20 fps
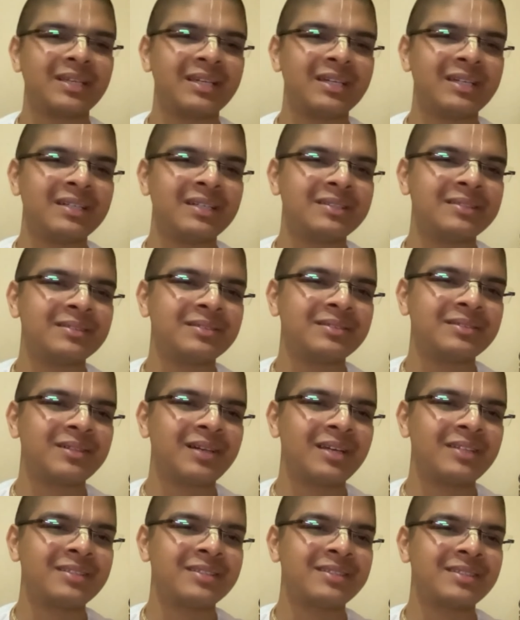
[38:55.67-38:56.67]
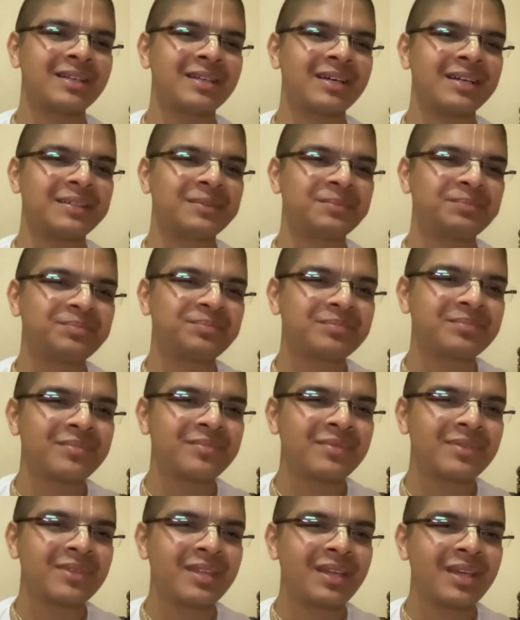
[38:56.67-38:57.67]
in Rajasthan.
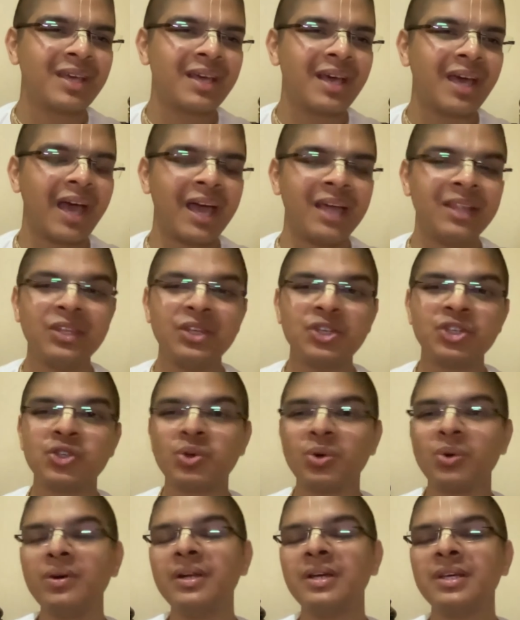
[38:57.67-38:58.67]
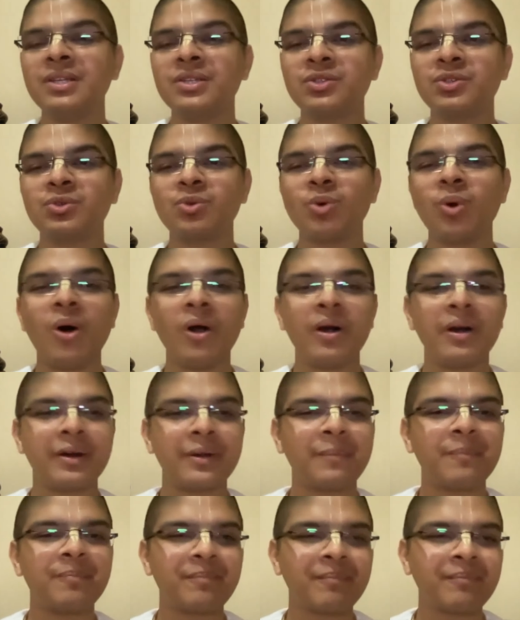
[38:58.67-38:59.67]
And they showed his sword.